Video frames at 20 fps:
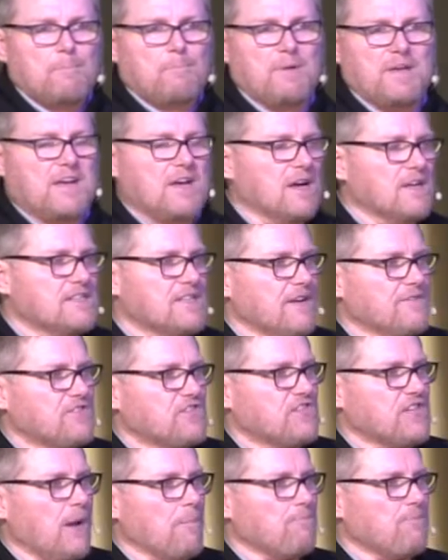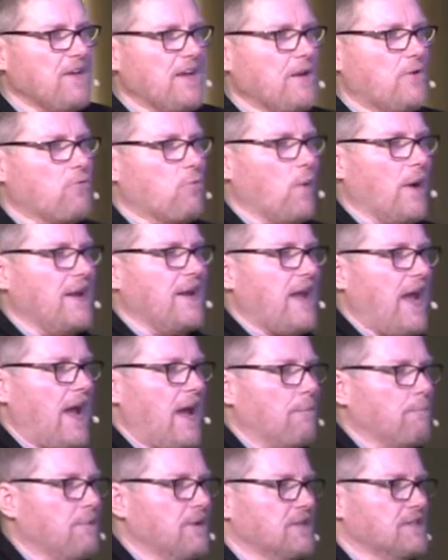Because if something great
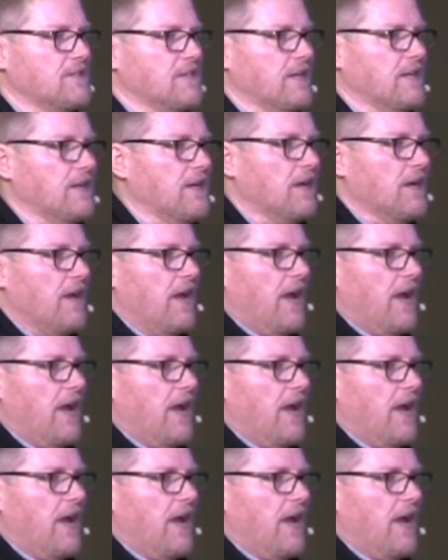happens and,